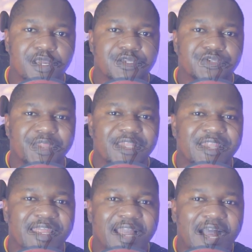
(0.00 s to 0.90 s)
so that
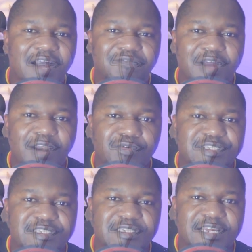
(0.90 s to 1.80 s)
they have a
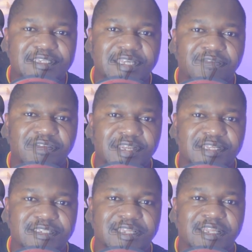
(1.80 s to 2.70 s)
receipt as
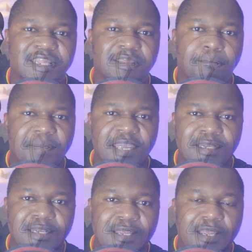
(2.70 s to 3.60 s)
evidence that they
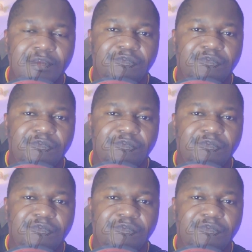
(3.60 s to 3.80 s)
paid